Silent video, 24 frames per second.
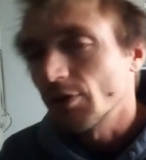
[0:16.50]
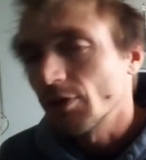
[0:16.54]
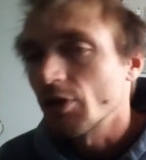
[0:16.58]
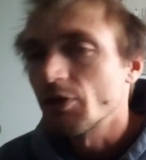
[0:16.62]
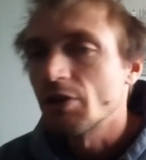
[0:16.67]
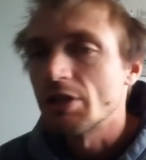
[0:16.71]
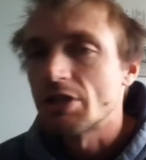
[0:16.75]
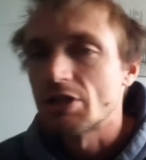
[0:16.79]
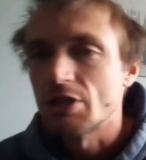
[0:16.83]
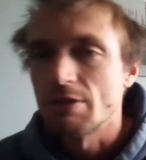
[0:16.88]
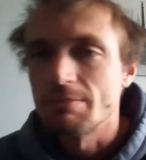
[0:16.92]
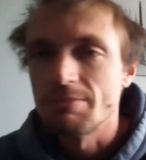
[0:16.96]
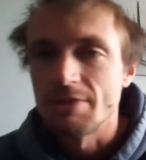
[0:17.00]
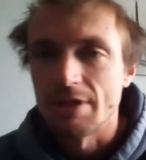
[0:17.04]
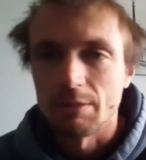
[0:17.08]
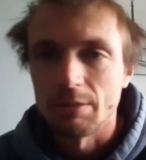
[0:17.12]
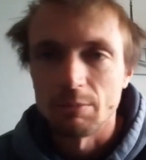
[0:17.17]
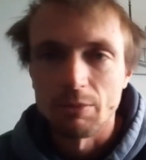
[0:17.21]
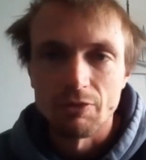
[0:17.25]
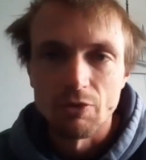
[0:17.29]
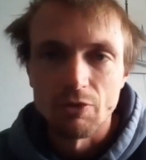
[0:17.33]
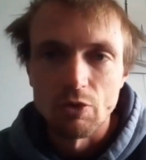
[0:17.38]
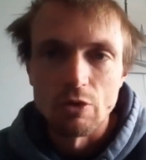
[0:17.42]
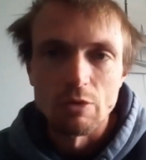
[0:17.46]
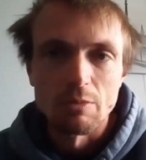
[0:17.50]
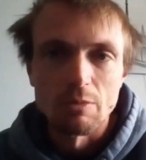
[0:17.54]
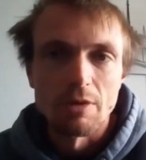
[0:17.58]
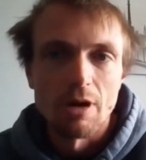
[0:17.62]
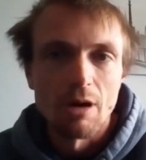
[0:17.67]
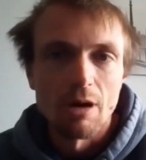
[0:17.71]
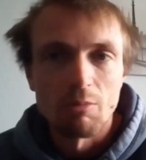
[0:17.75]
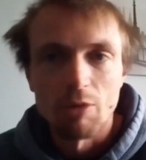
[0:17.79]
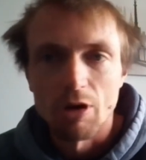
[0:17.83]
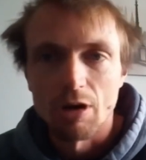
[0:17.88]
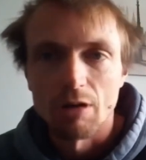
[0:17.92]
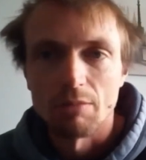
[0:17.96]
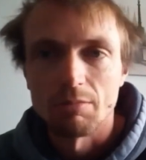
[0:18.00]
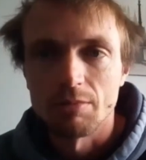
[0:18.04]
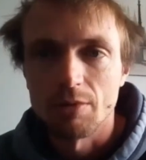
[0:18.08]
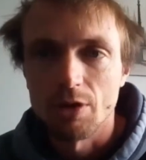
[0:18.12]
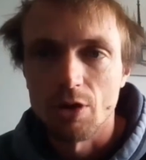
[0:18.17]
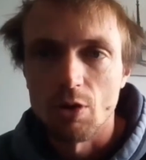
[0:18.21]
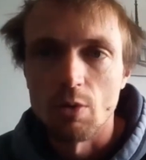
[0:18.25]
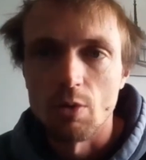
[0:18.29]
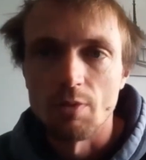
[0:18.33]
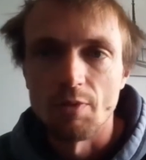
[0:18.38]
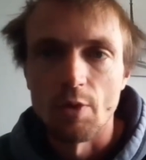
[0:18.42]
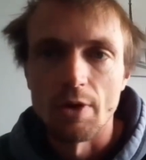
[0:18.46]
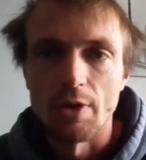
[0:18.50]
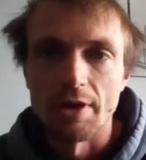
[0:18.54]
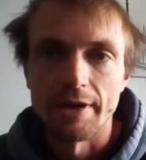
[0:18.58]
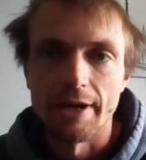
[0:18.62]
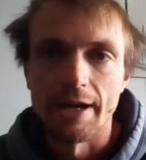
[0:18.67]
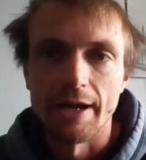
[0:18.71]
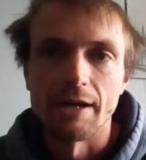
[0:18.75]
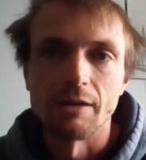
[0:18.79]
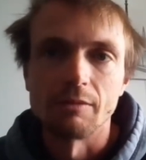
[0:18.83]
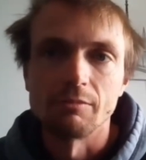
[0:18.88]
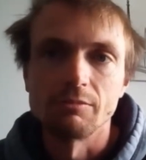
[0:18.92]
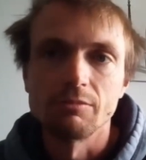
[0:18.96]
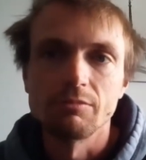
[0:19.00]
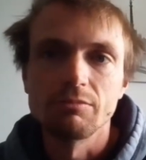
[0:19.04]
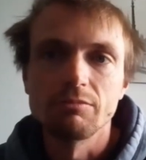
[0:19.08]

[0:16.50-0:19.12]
done this subject before, but I'm going to go over it again